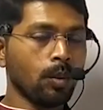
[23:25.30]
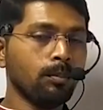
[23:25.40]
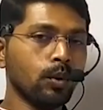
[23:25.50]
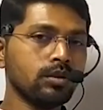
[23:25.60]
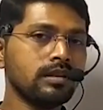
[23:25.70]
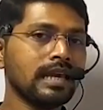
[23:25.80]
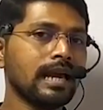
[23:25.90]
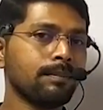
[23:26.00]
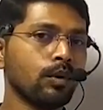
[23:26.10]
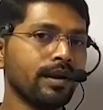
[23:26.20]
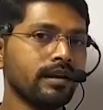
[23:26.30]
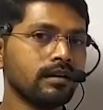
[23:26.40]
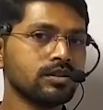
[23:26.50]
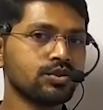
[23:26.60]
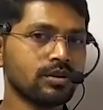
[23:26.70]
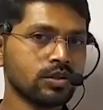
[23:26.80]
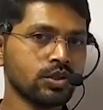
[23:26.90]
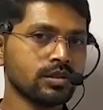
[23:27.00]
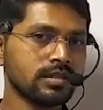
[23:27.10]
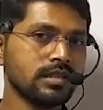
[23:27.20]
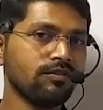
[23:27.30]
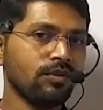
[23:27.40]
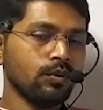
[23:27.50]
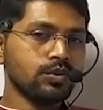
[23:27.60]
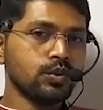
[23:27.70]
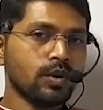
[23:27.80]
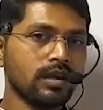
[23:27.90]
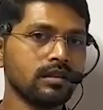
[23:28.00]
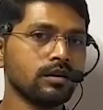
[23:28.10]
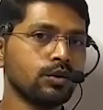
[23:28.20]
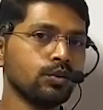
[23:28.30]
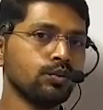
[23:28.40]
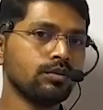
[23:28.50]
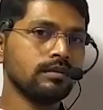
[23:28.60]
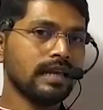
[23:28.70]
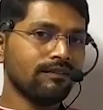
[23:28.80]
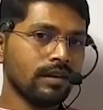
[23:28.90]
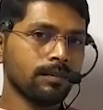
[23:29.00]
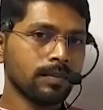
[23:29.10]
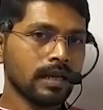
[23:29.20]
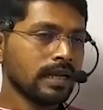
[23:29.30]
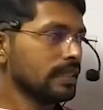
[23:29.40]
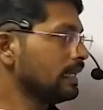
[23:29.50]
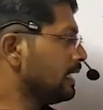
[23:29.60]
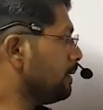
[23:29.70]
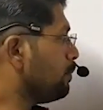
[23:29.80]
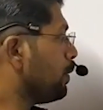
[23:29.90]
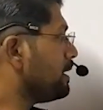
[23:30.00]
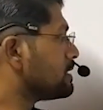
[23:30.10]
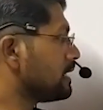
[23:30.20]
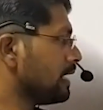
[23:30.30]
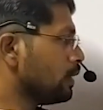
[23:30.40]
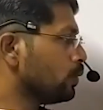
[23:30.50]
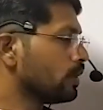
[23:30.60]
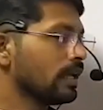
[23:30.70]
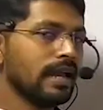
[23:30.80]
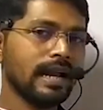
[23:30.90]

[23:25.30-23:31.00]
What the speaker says: Both the haploid structures, they fuse together to develop the diploid zygote,